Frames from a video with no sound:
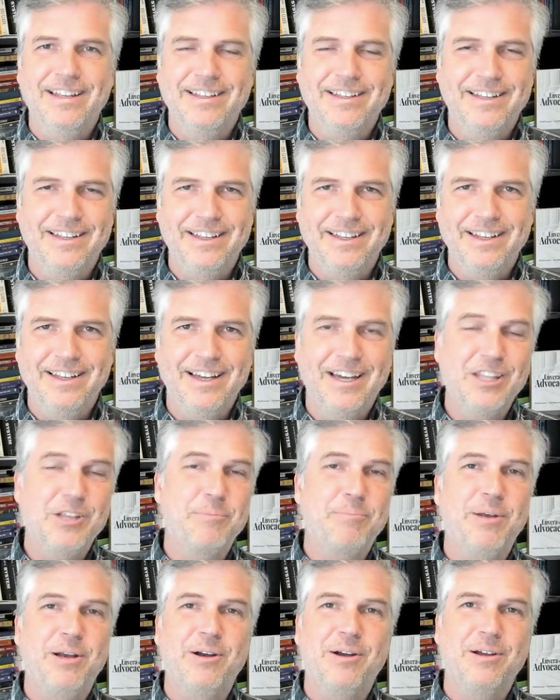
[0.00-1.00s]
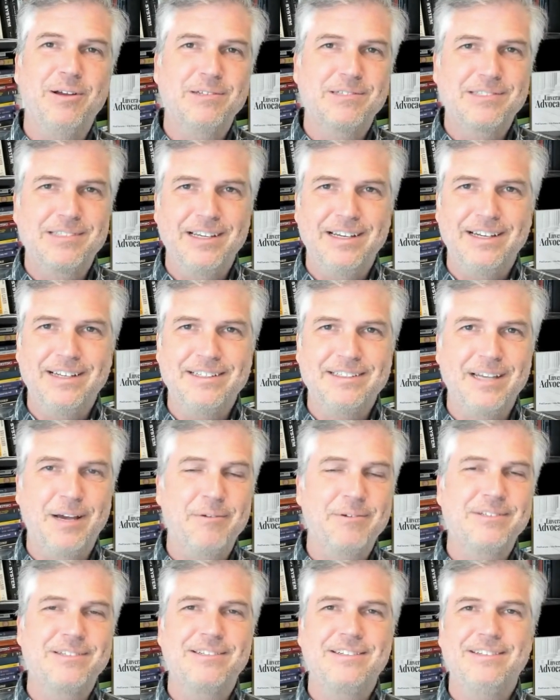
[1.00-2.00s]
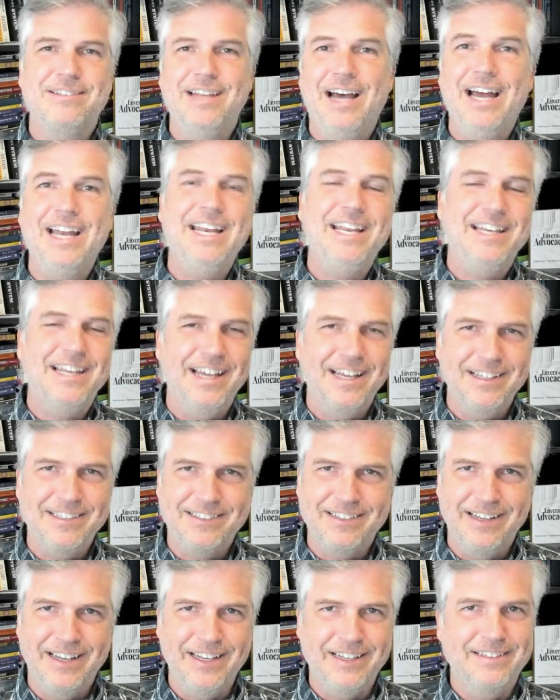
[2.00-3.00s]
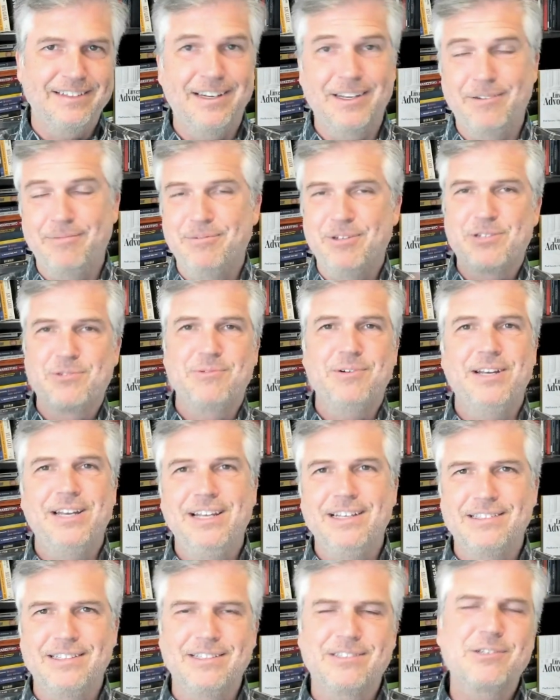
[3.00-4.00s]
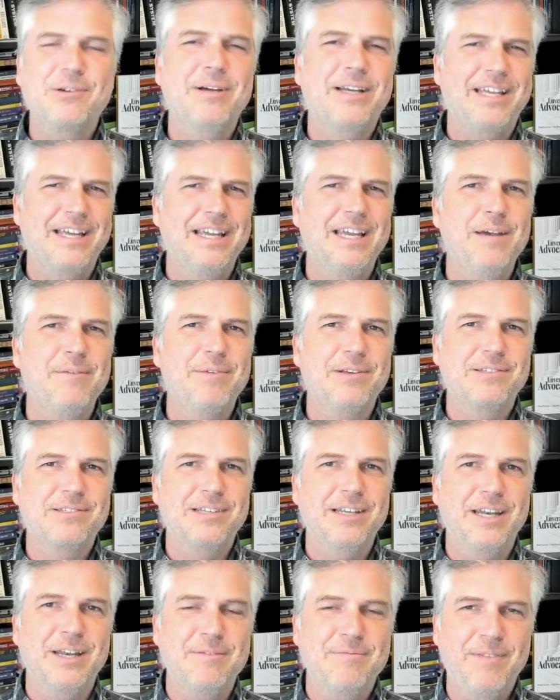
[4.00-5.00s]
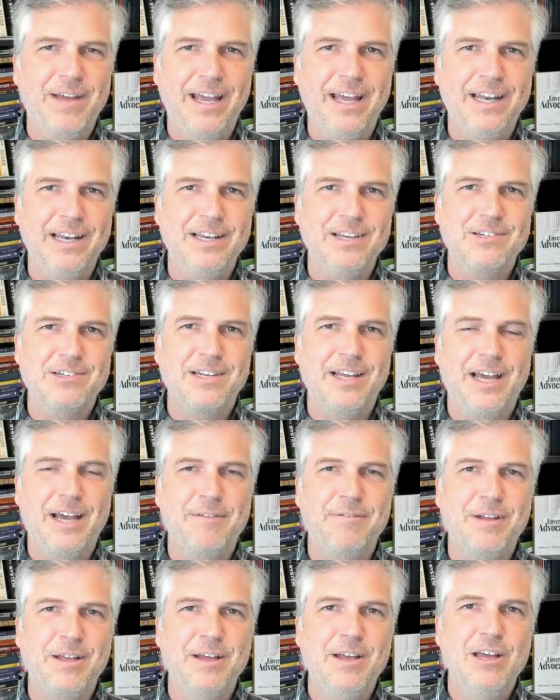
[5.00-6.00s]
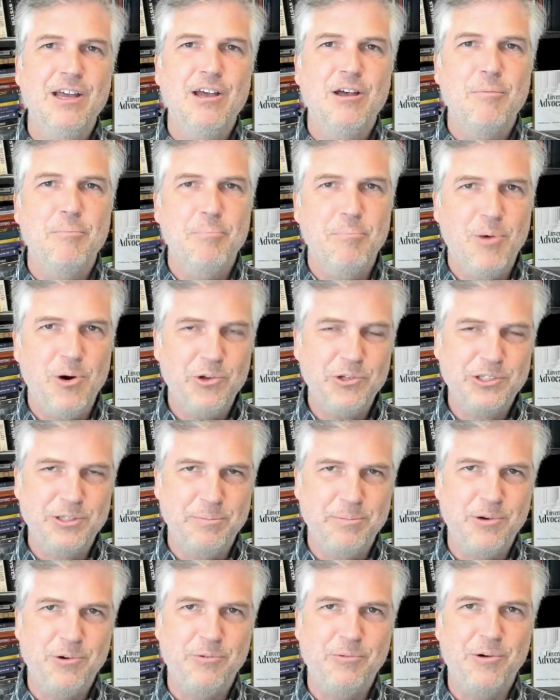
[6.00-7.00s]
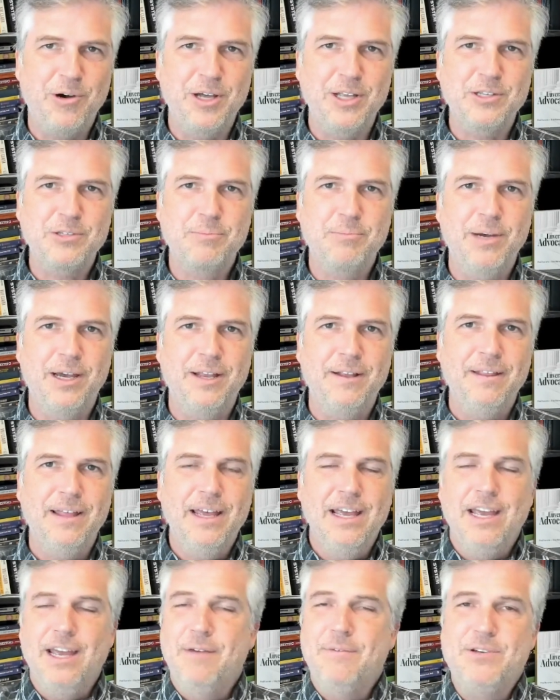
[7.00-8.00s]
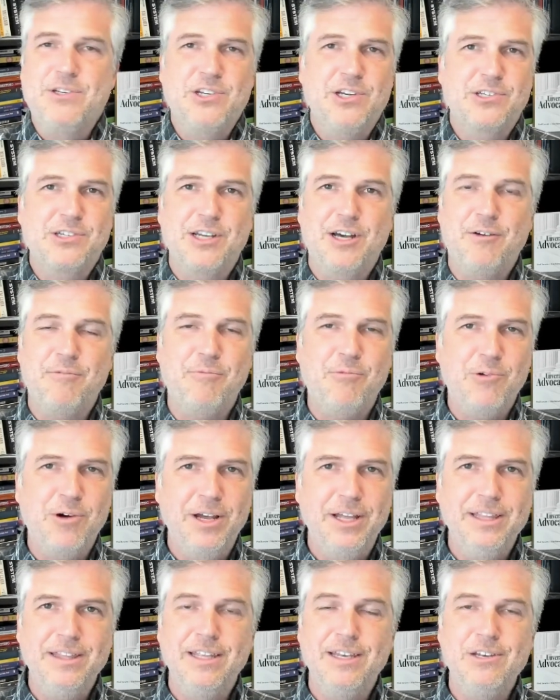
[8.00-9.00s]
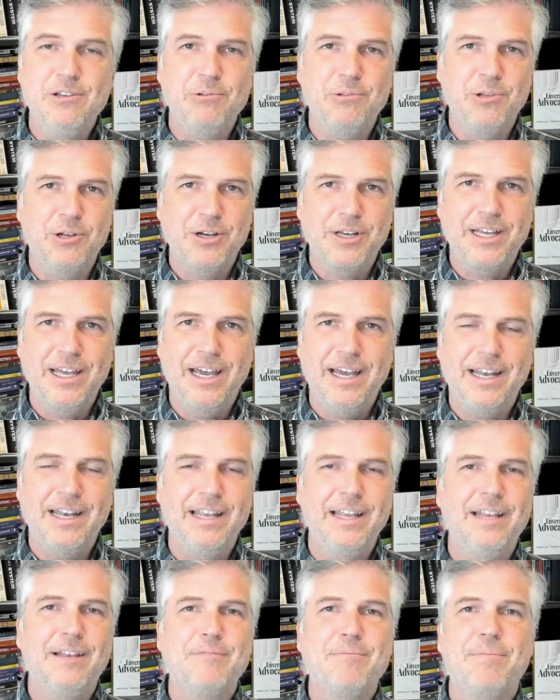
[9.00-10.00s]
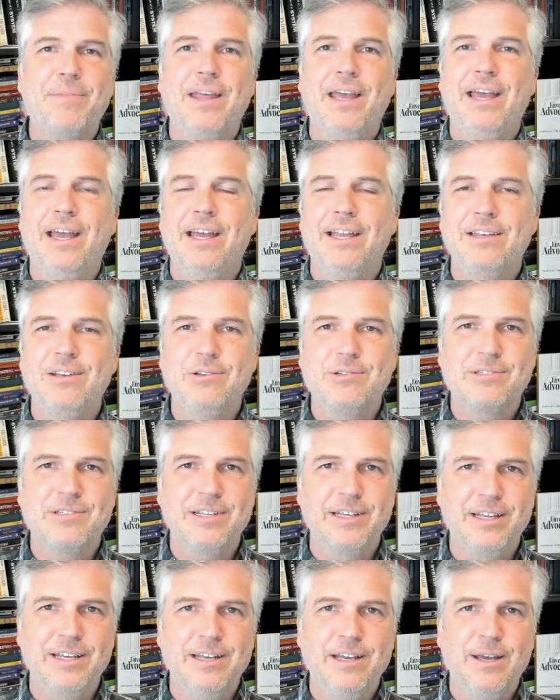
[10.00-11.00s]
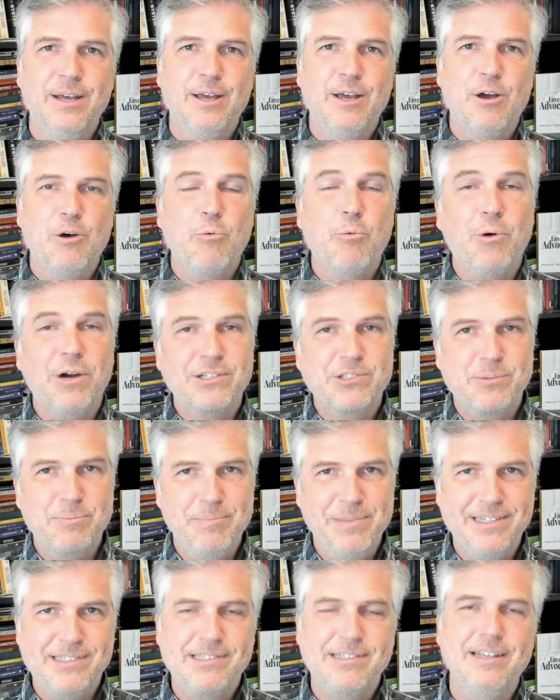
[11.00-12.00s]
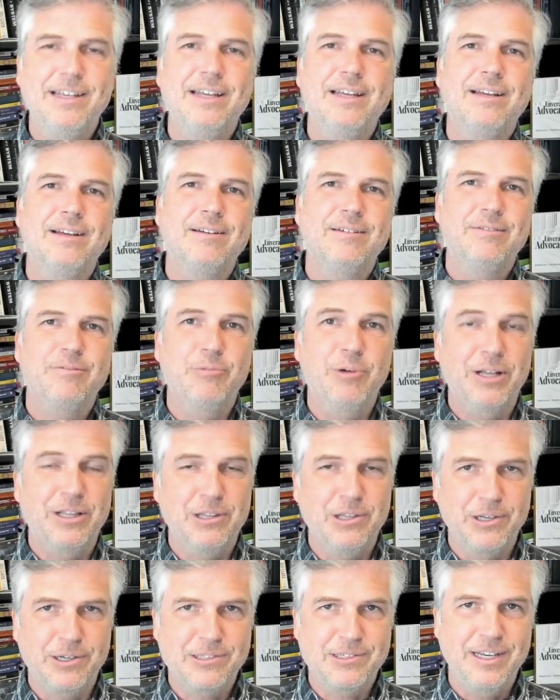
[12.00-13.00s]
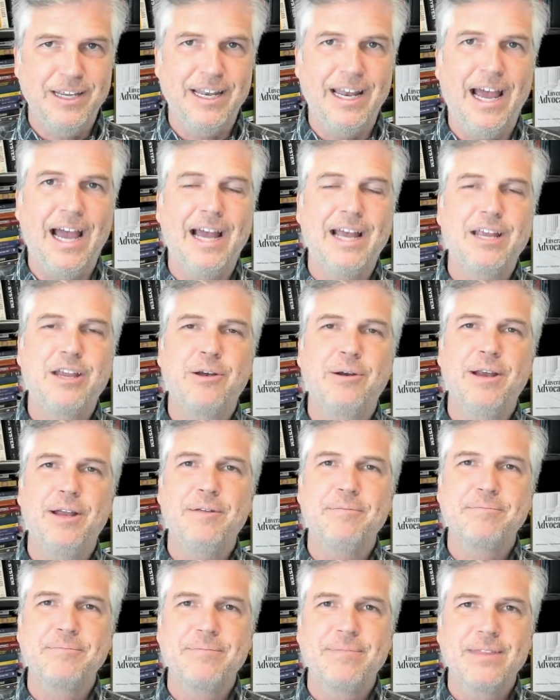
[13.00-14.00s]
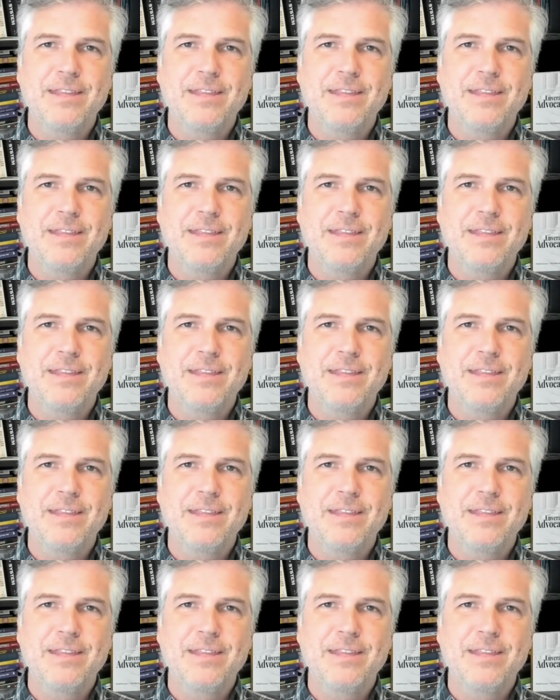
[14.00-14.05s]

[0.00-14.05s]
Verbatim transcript: the other bureau says I was 90 days late. Like, which one is it? So it can give us an advantage to having multiple ones. But if it's just on one, then you look at it and you see what's missing, what looks inaccurate,